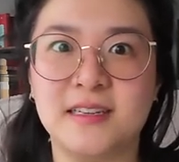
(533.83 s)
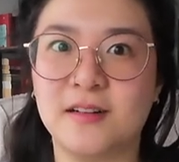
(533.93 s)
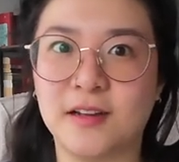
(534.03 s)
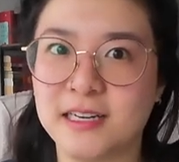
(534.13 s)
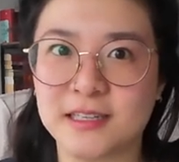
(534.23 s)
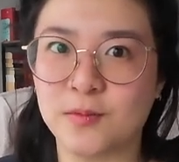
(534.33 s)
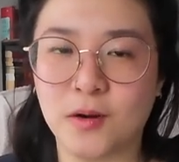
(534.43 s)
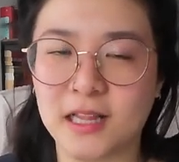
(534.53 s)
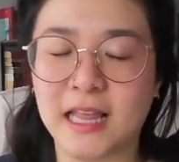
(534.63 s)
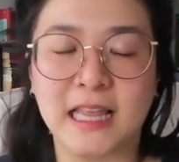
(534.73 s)
you know, he doesn't
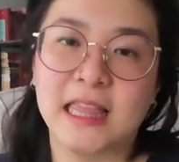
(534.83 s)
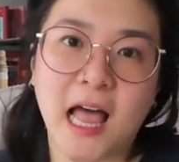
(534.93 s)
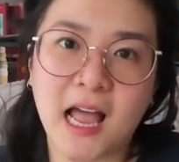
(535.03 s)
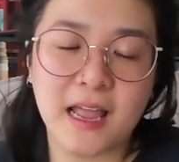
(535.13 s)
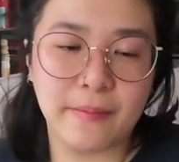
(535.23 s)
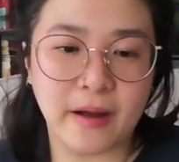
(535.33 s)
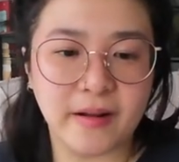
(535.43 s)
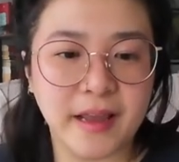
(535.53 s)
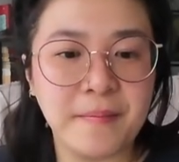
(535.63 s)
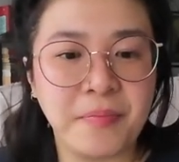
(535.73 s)
want to like lie
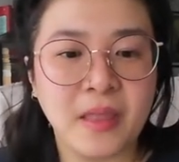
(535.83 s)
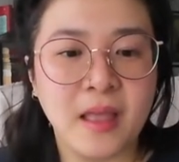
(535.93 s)
about it.